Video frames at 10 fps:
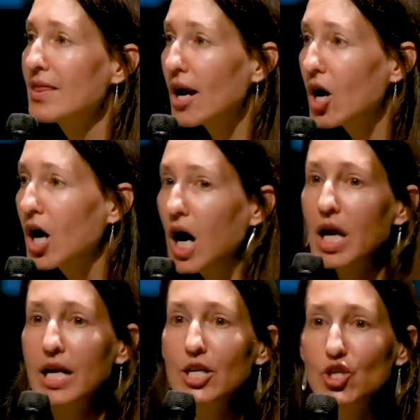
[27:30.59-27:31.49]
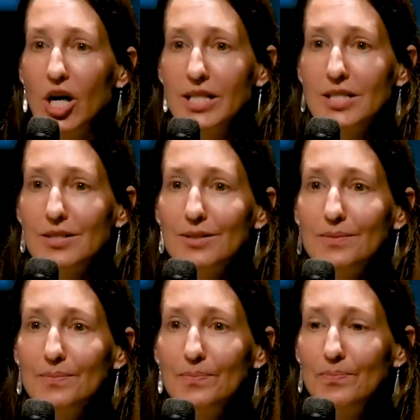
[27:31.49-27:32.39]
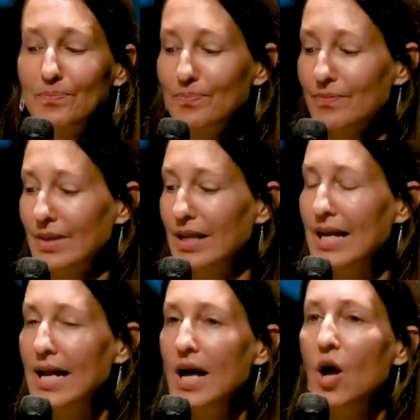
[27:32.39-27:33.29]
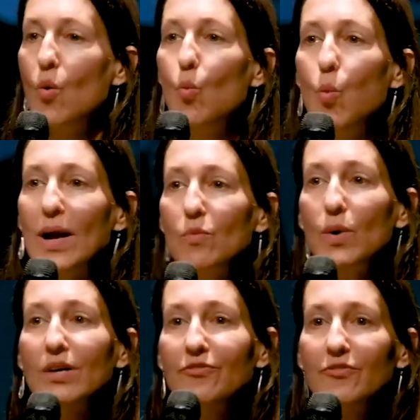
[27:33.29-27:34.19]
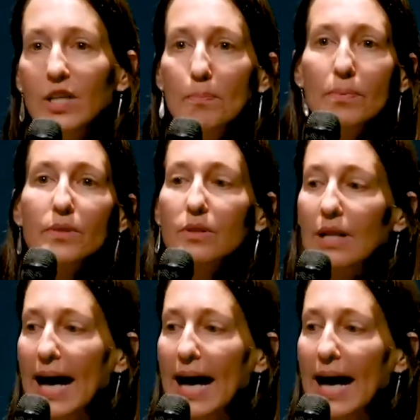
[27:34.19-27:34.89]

that are unjust. When we flip the